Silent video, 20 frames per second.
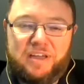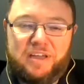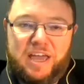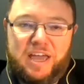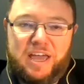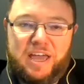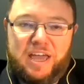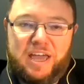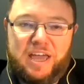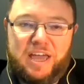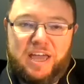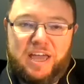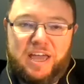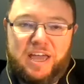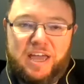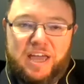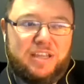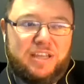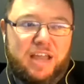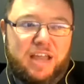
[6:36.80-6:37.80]
and
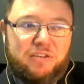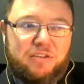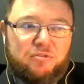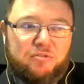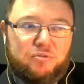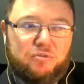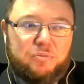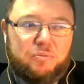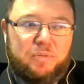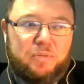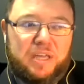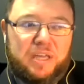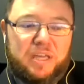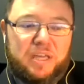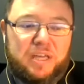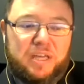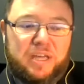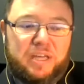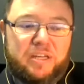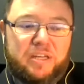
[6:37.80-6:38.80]
hence the landlord would be
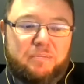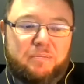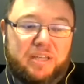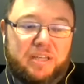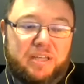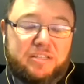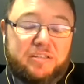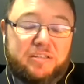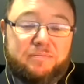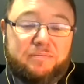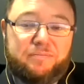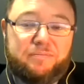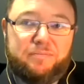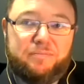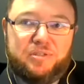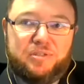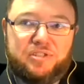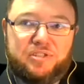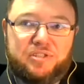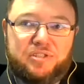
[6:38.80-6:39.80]
in a better
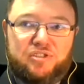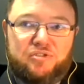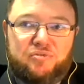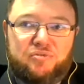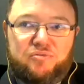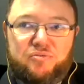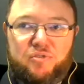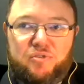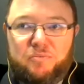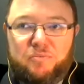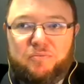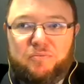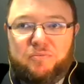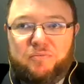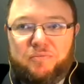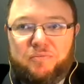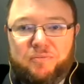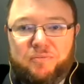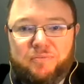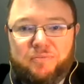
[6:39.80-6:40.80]
position
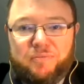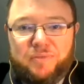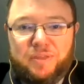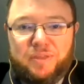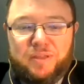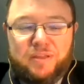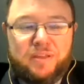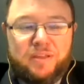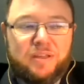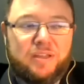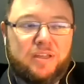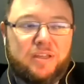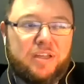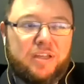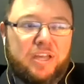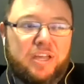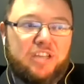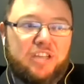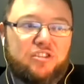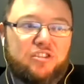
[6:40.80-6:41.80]
from
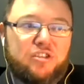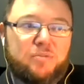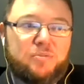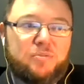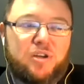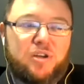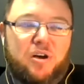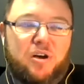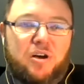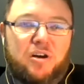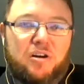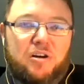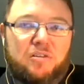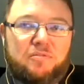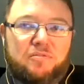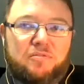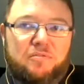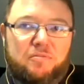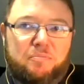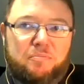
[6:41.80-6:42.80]
in terms
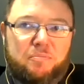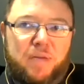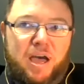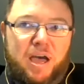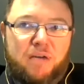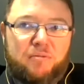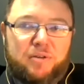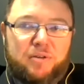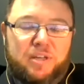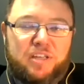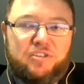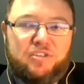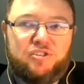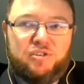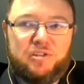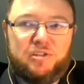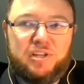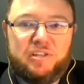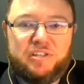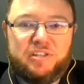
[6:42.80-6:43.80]
of power
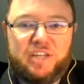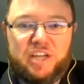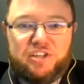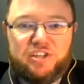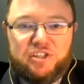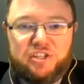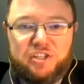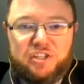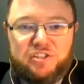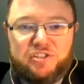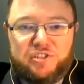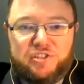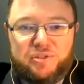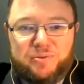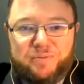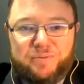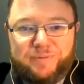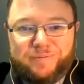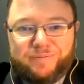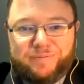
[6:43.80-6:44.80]
should litigation
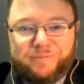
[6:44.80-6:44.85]
ensue.